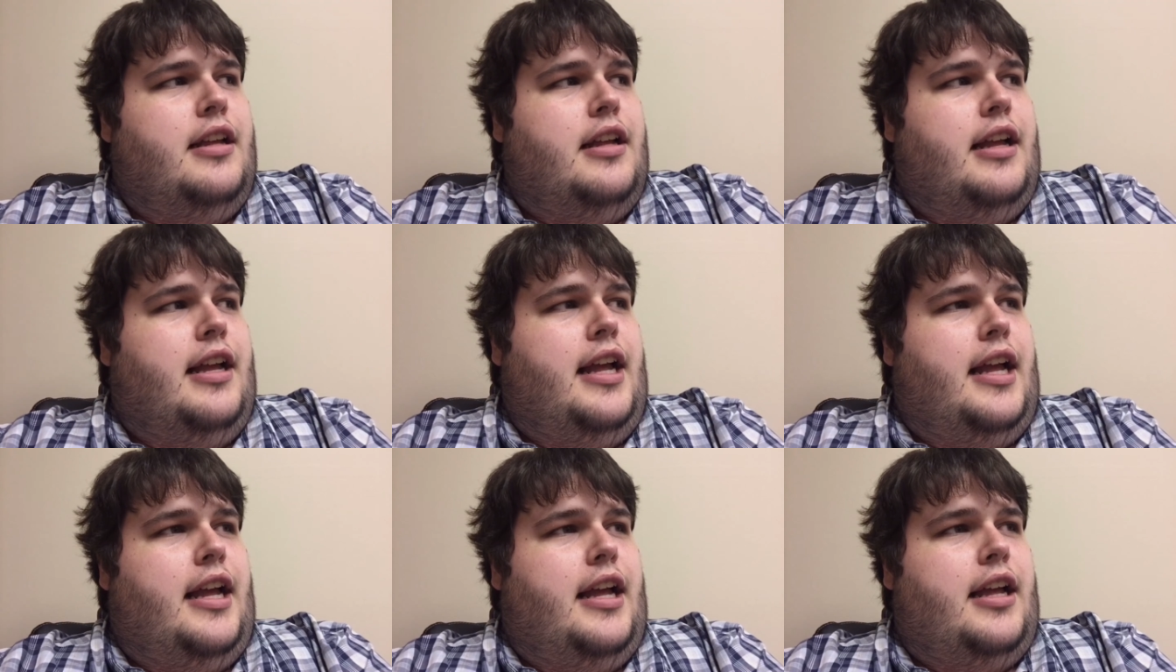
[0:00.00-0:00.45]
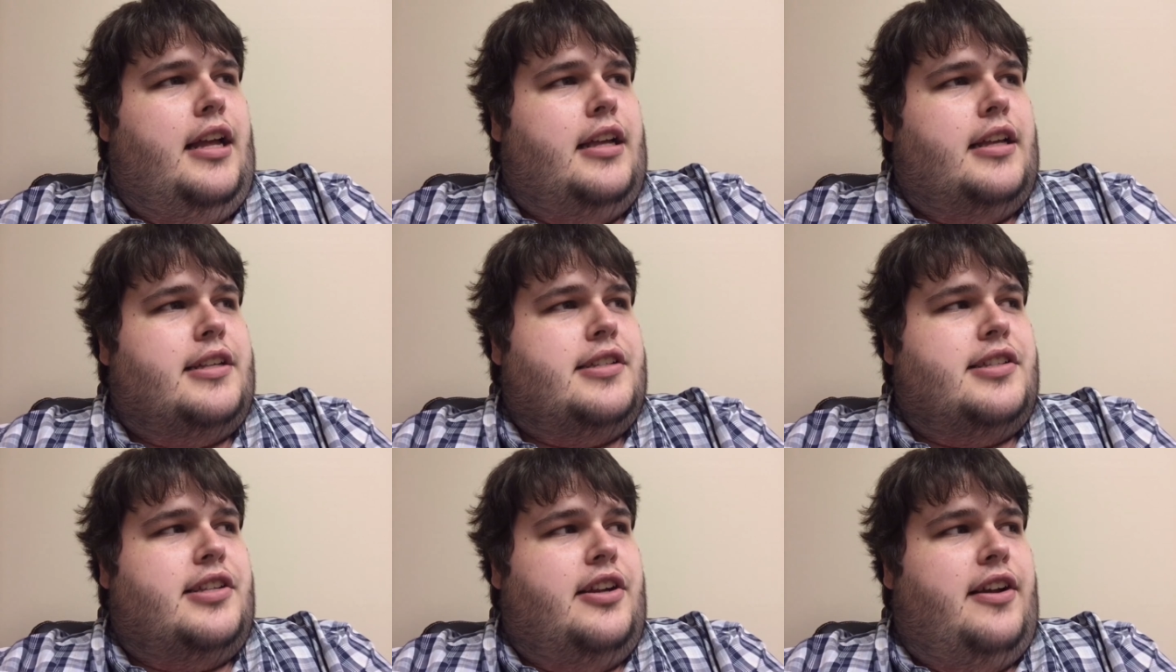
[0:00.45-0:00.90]

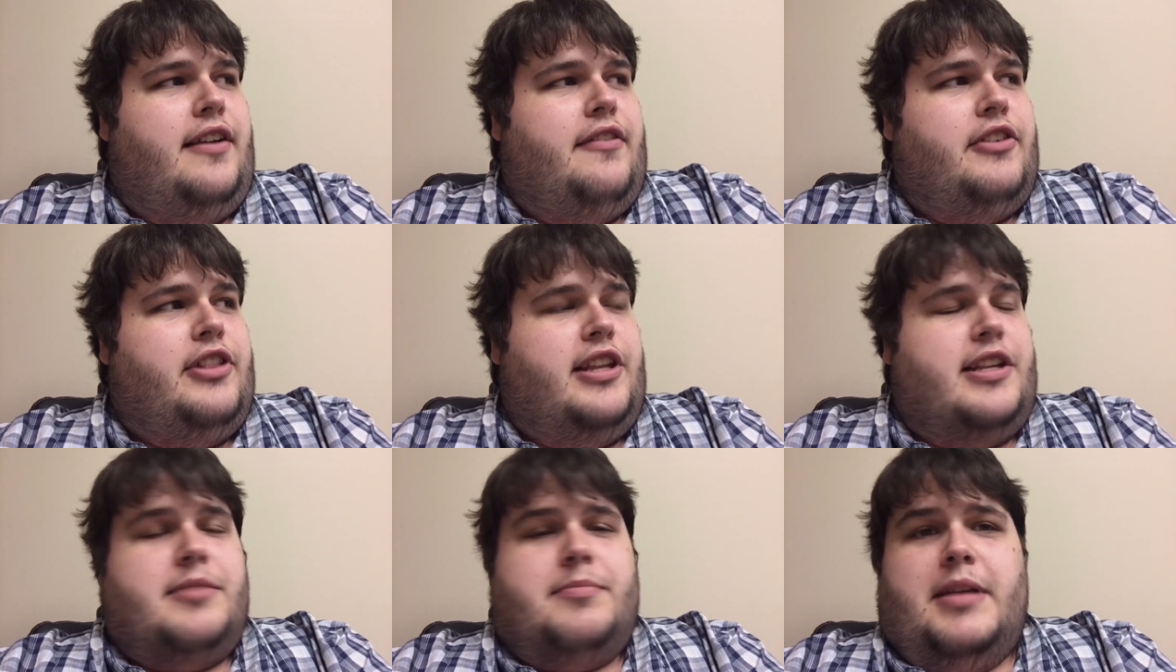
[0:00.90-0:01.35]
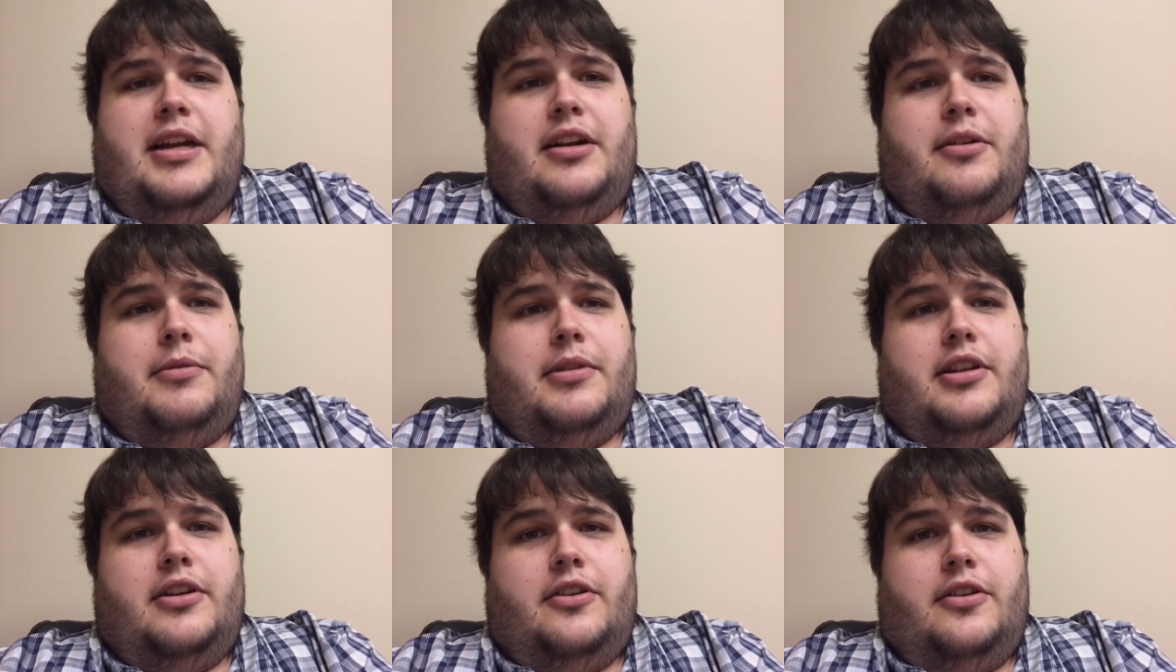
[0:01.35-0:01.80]
Because, everything's
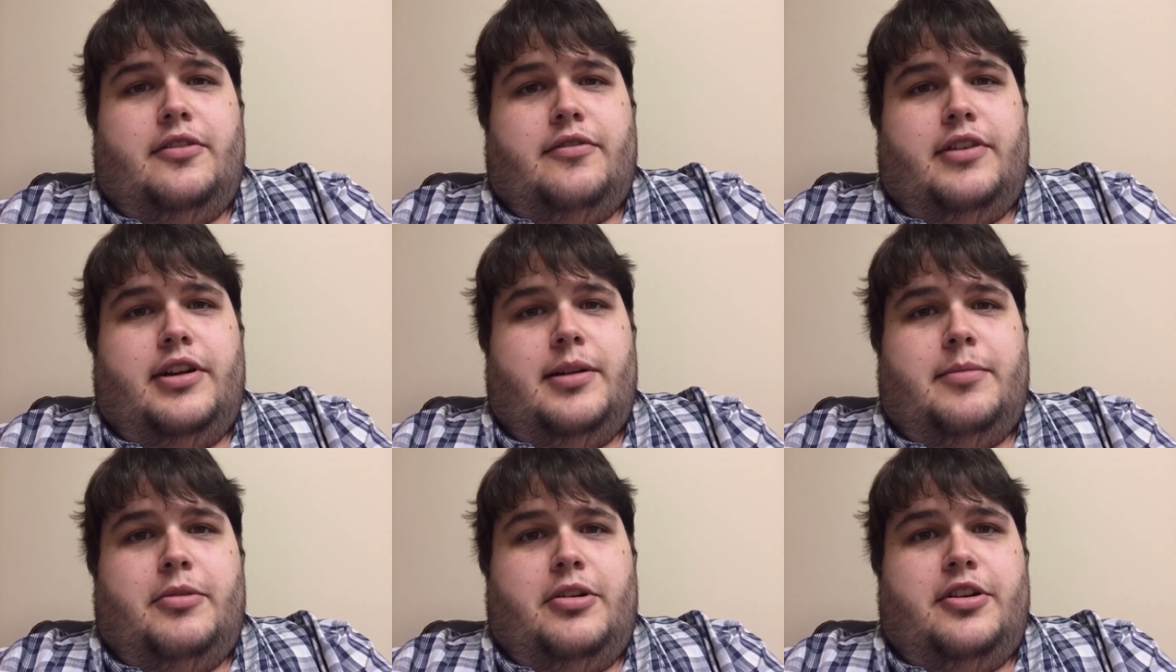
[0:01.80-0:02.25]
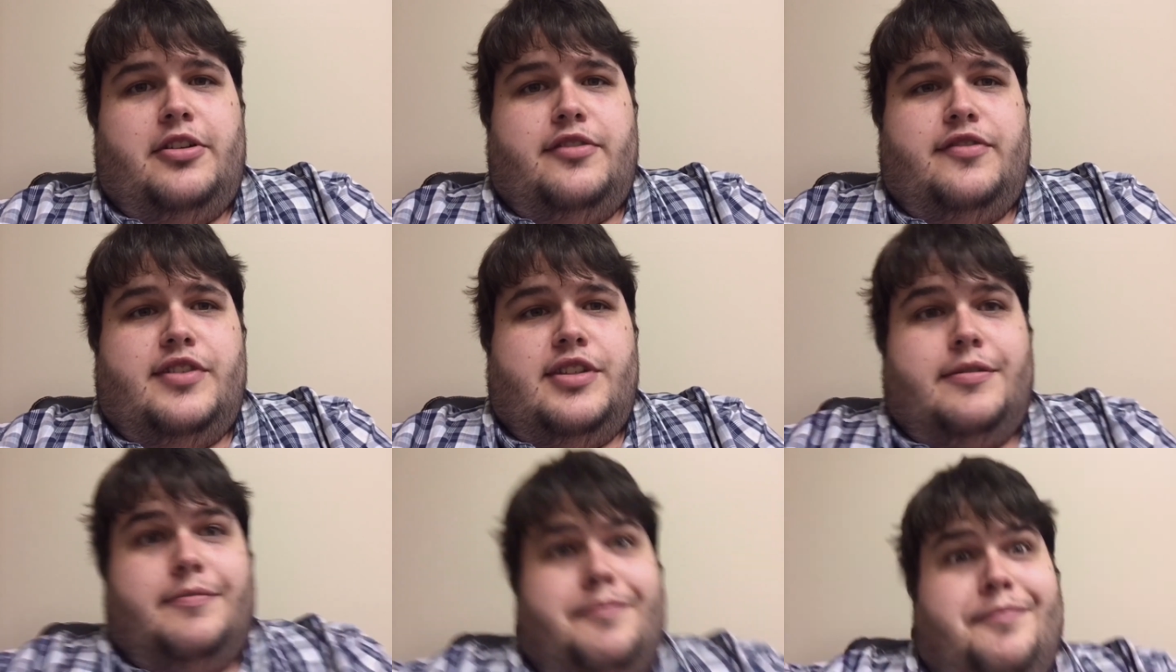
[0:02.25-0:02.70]
better when the girlfriend
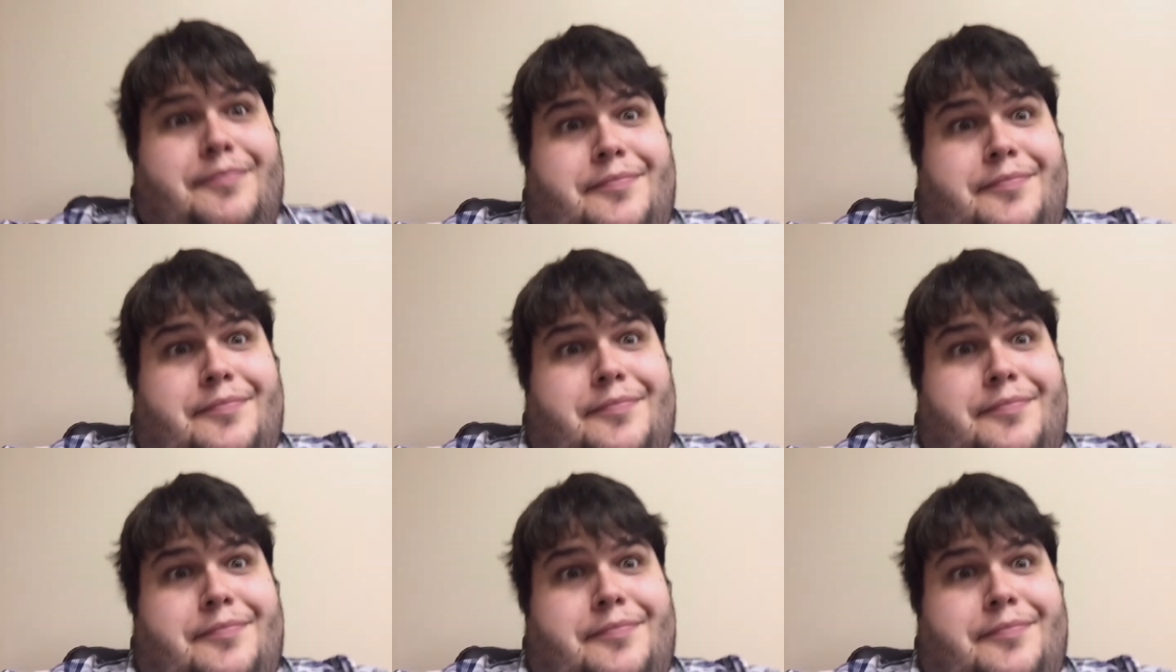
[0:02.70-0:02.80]
approves.